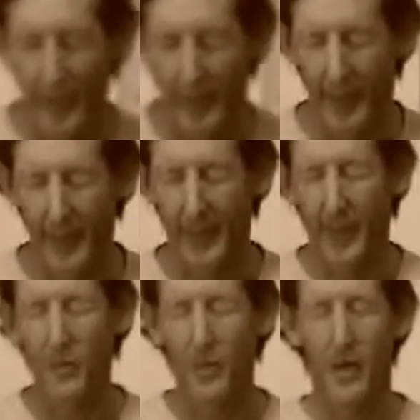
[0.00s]
uh, and
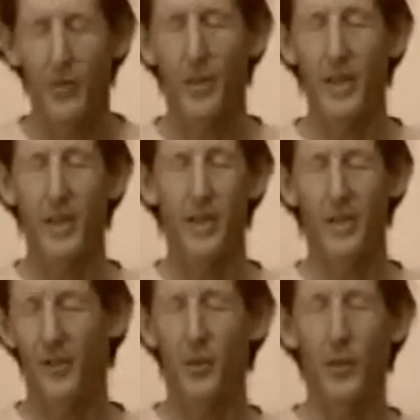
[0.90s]
anybody thinking
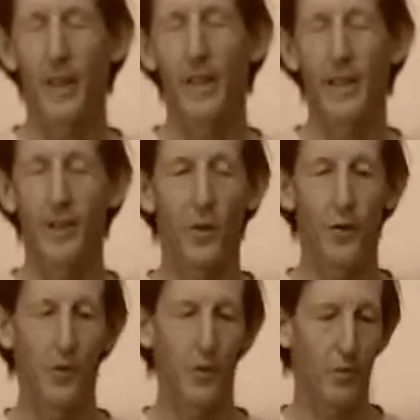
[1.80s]
that's a good idea to
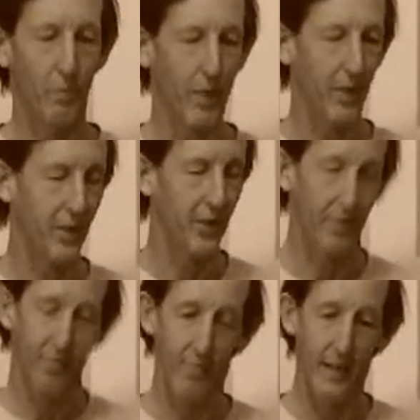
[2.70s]
own your own
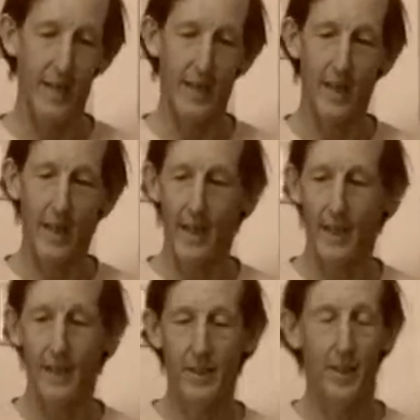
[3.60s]
business, think
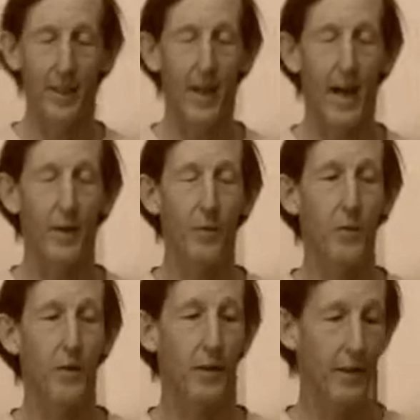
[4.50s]
again. It's a lot of
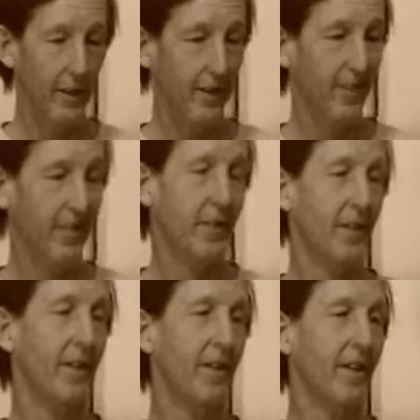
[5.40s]
work.
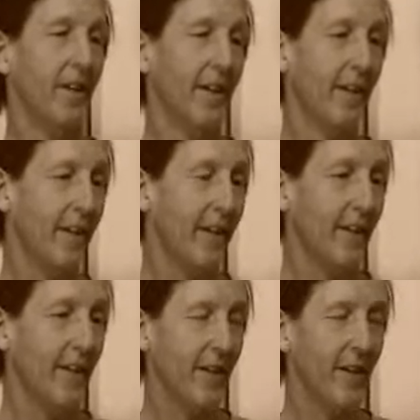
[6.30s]

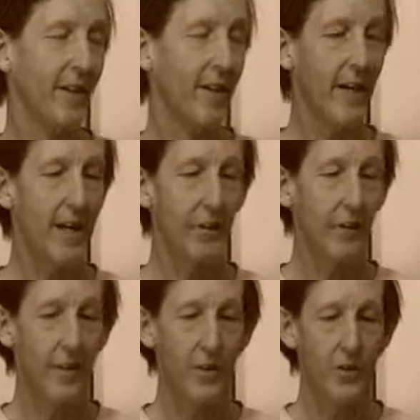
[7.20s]
uh, it it
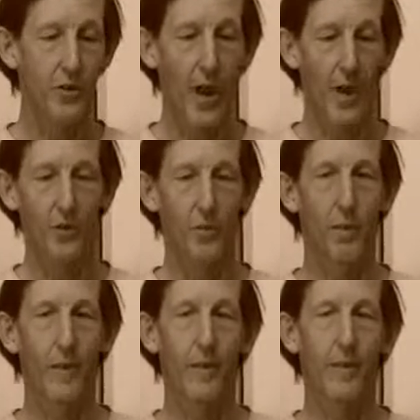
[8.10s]
actually detracts from
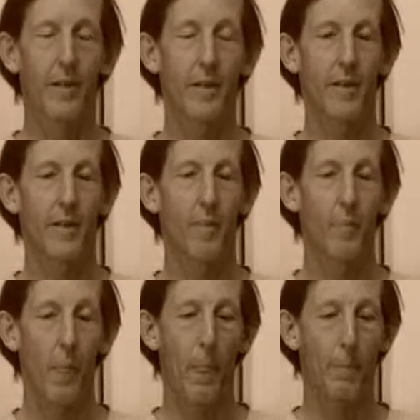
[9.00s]
my
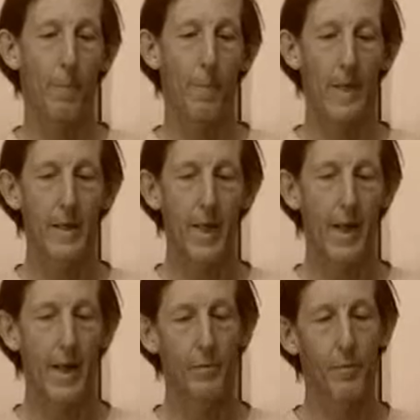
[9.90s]
um, my
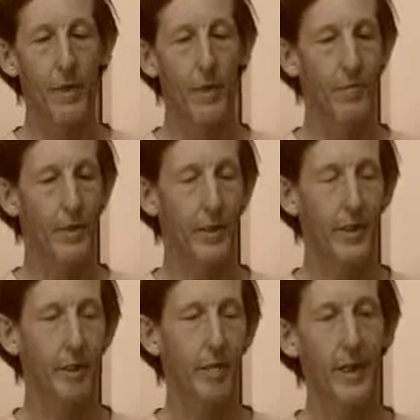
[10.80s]
time and my
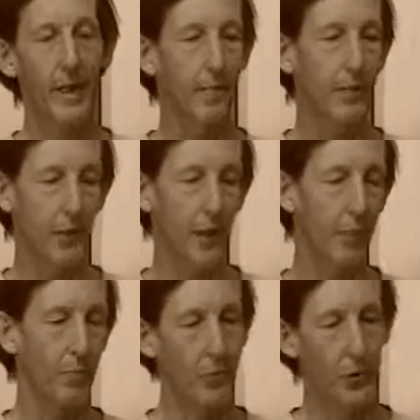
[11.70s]
ability to play music
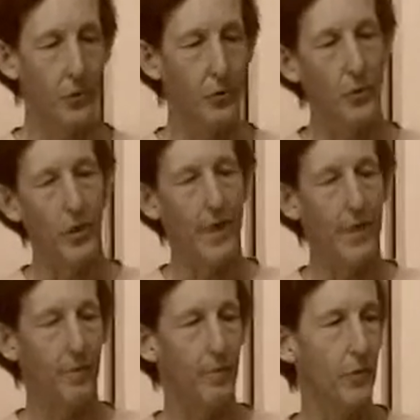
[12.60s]
and pursue
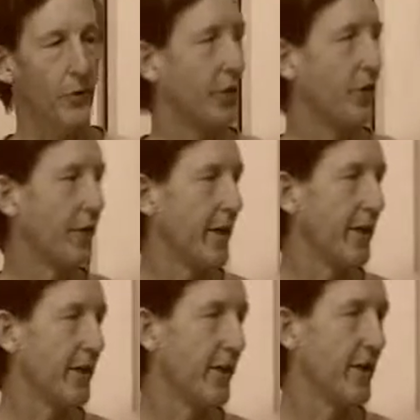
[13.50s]
musical
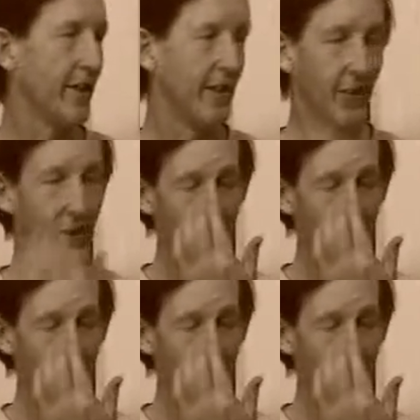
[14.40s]
things. So